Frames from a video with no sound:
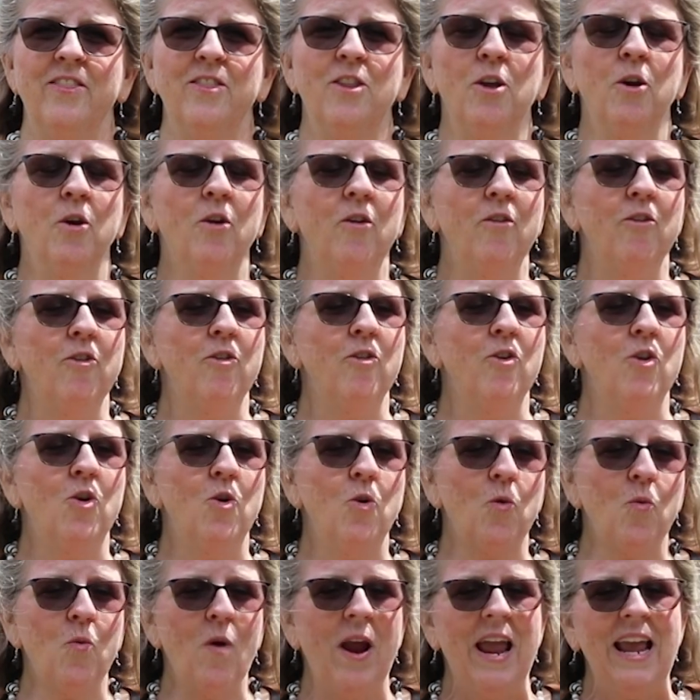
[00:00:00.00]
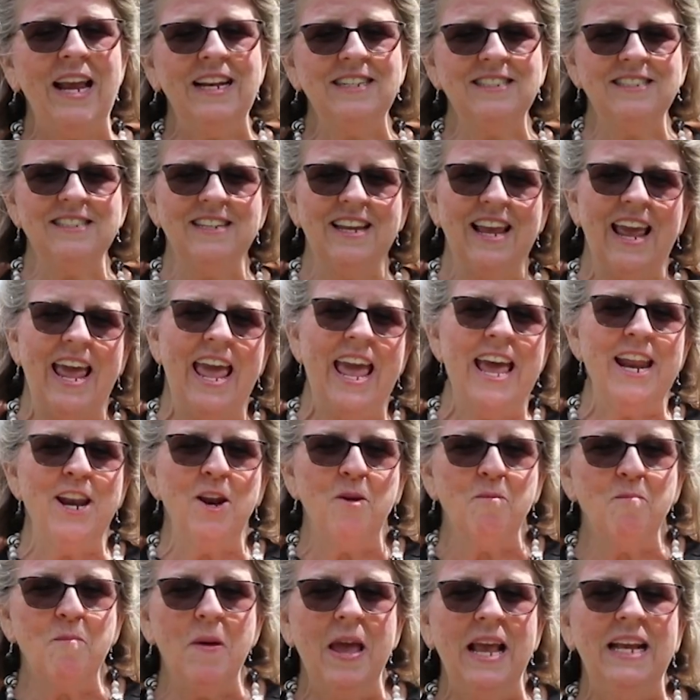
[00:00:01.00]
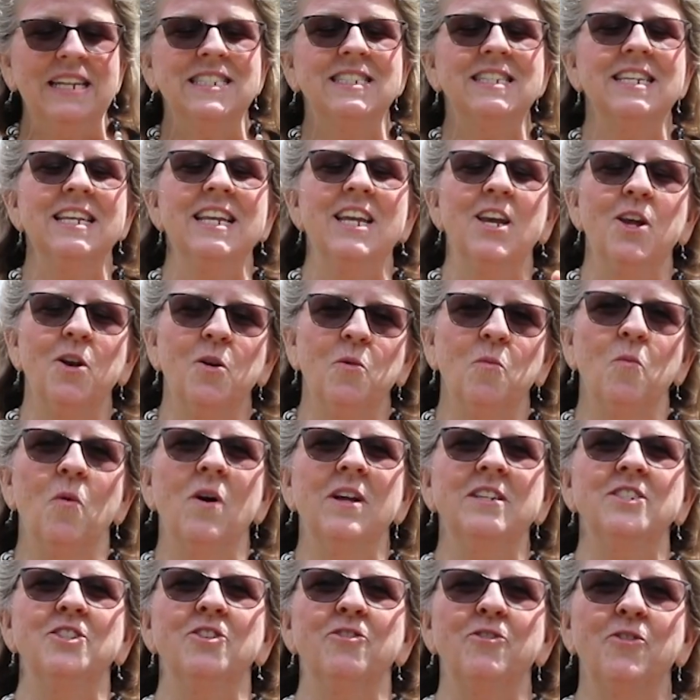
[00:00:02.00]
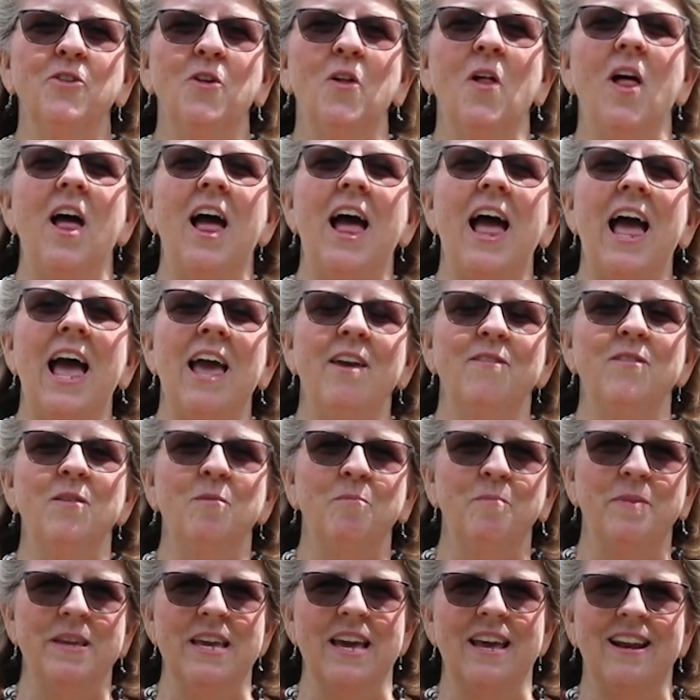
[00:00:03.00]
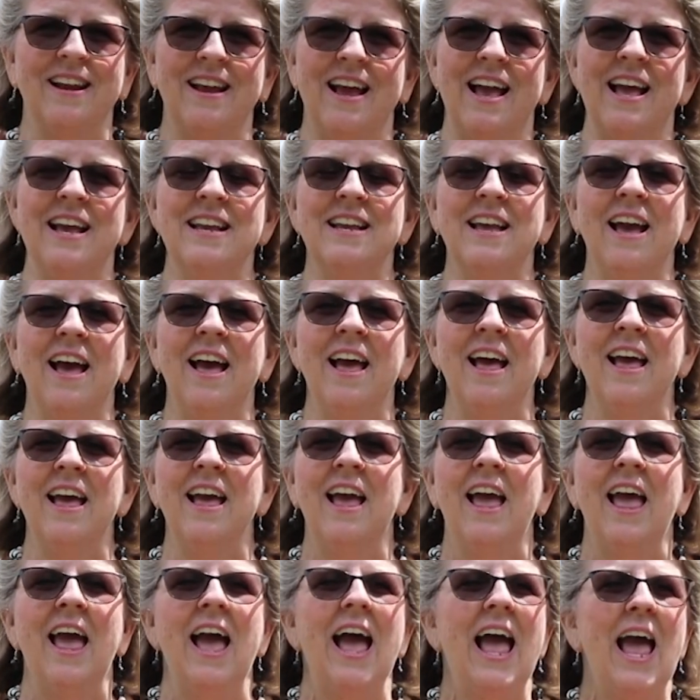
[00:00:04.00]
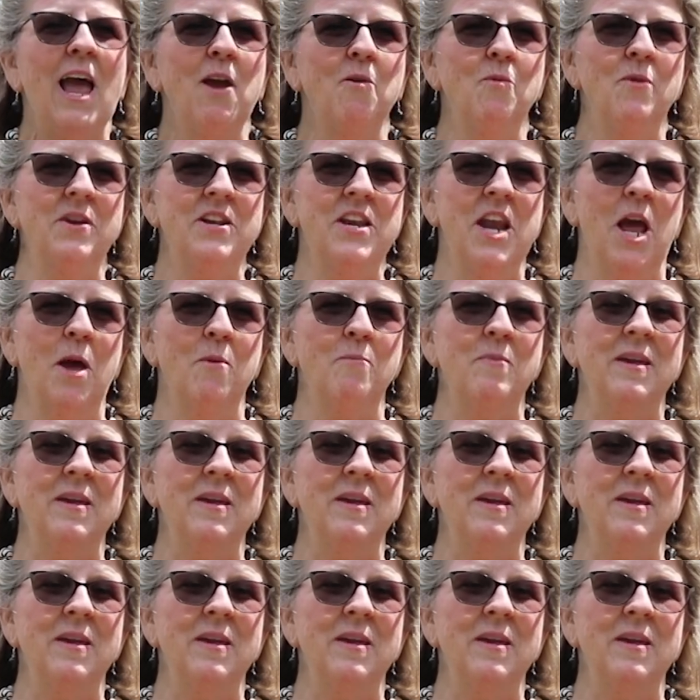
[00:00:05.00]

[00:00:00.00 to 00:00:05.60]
the great and amazing and wonderful Ivan Biarhanga. I would not